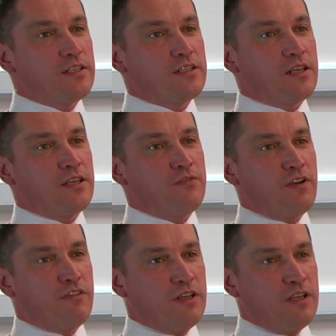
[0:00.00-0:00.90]
is a
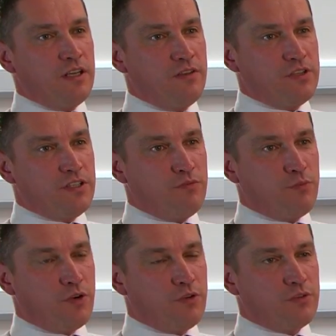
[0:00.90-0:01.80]
very innovative
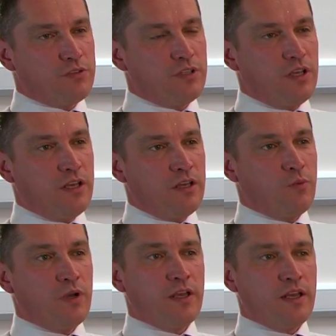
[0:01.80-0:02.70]
product, uh,
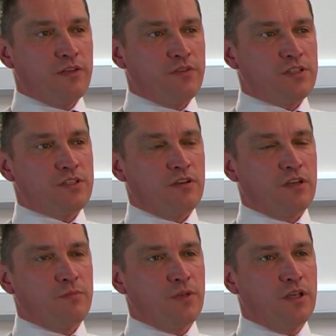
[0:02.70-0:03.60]
way ahead of its time.